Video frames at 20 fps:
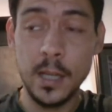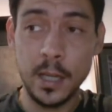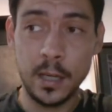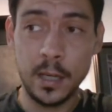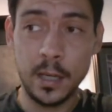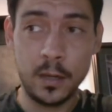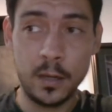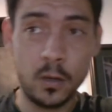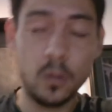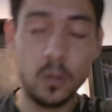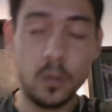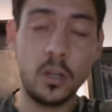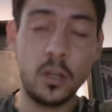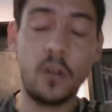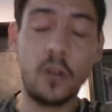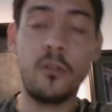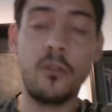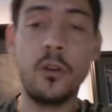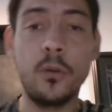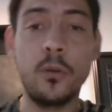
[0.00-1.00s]
you know, all the
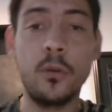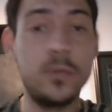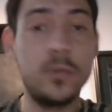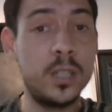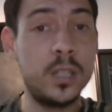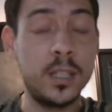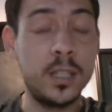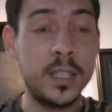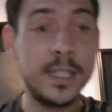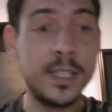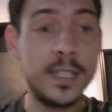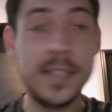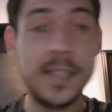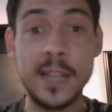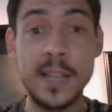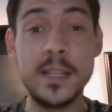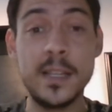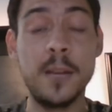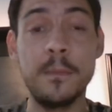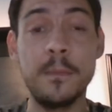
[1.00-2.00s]
crew to
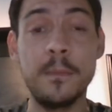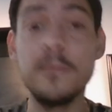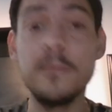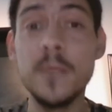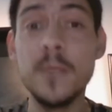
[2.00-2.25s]
set up